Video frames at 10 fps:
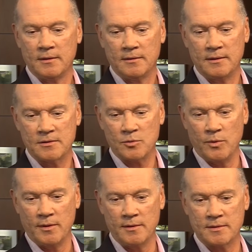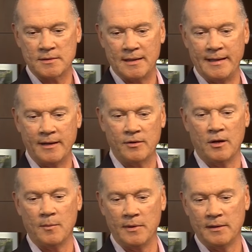This was an
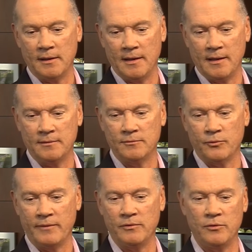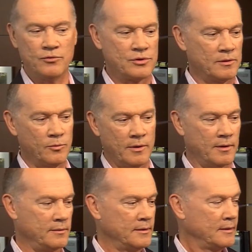economic-led revolution
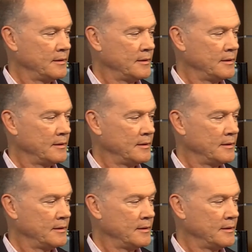where